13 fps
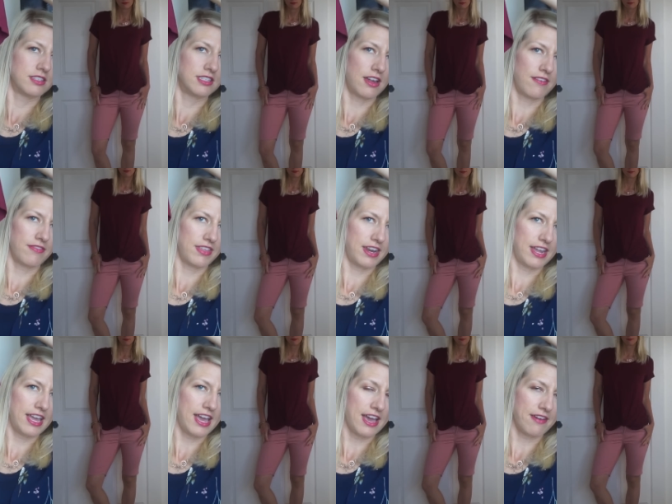stuff that
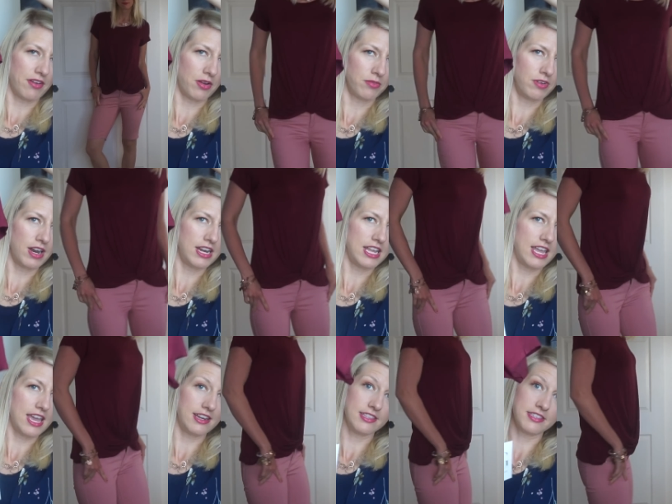I have
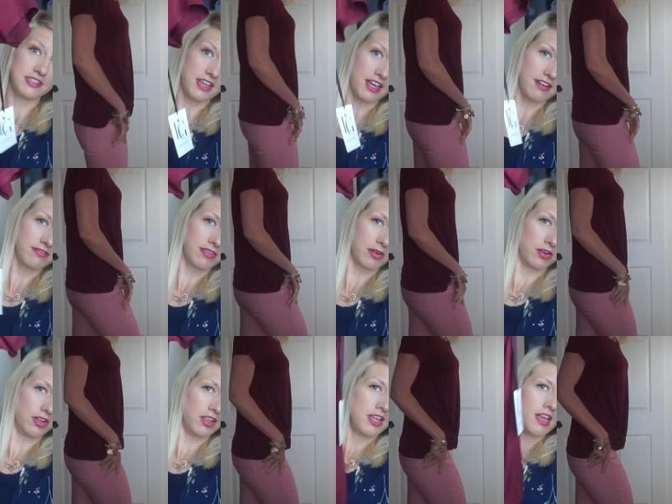already and it's not a
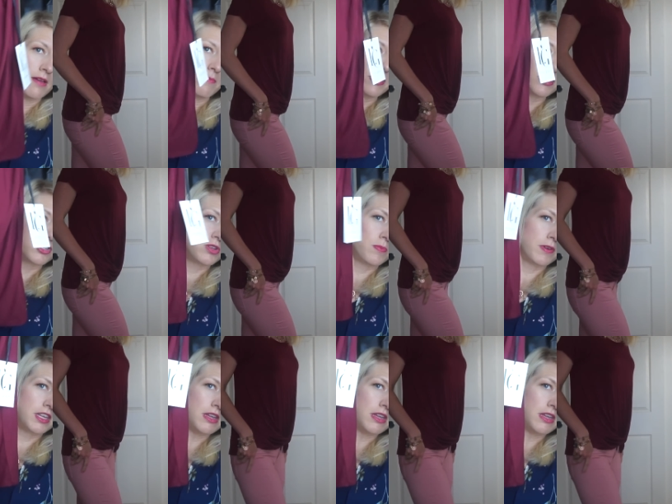floral, but it's super